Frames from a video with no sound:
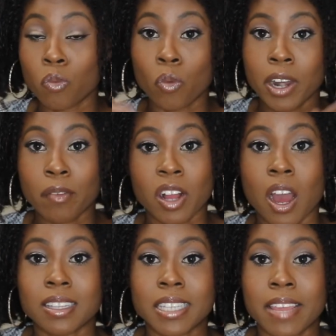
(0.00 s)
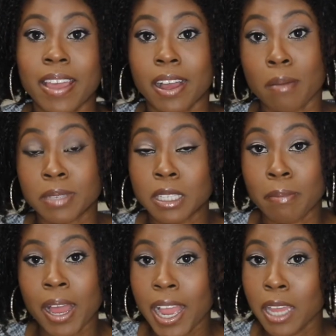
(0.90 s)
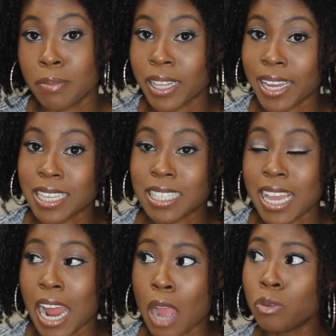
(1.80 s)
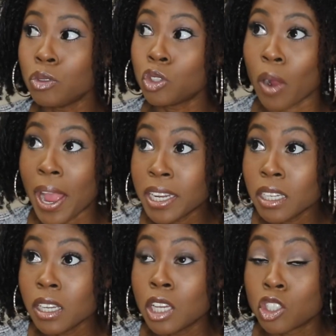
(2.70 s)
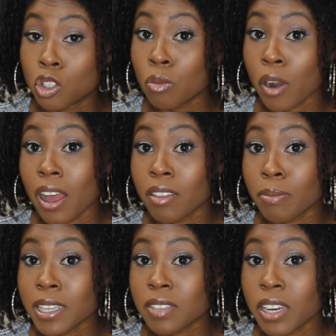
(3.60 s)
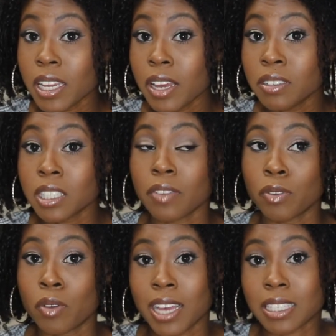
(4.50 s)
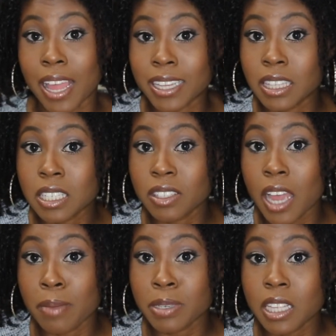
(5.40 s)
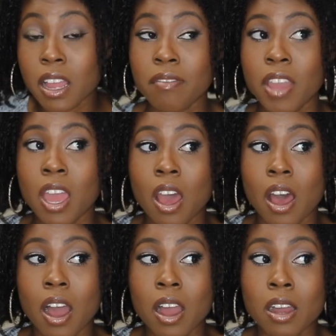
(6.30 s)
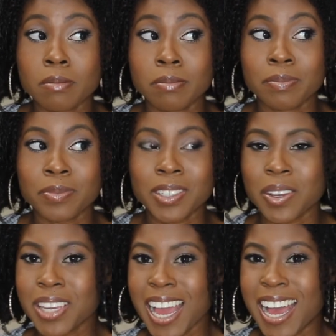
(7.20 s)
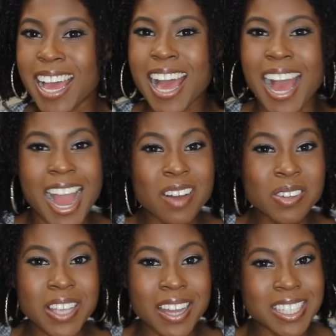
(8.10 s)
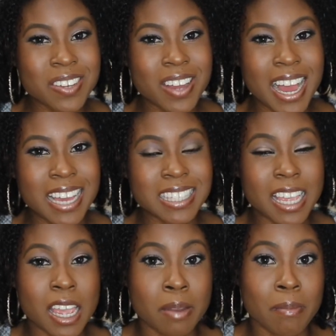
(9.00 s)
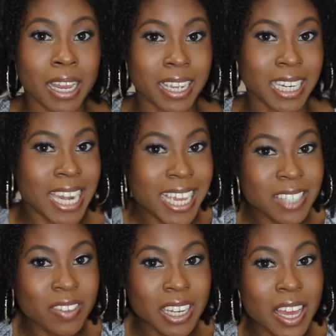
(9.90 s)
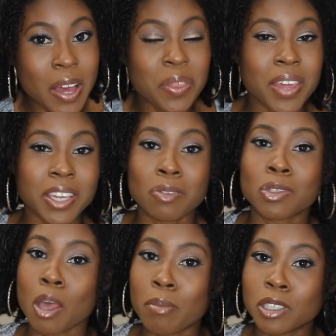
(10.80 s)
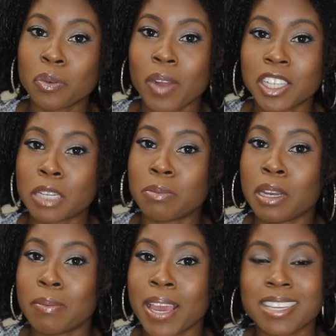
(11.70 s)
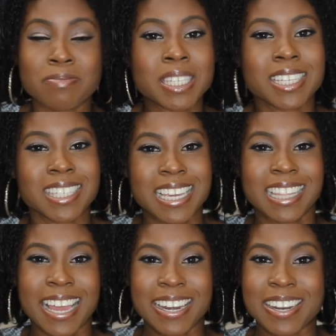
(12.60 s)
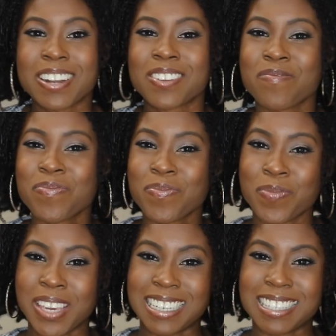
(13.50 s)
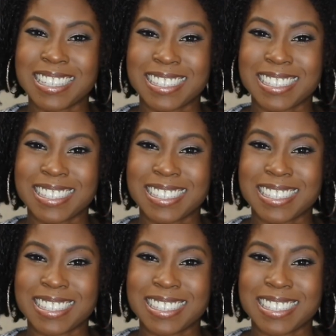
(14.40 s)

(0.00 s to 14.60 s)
whatever content that comes to mind. But like I said, I will try to do more health-based videos if you guys like this type of stuff. So yeah, I will talk to you guys in my next video. Thank you so much for watching, Beauty Babes. See you later. Peace.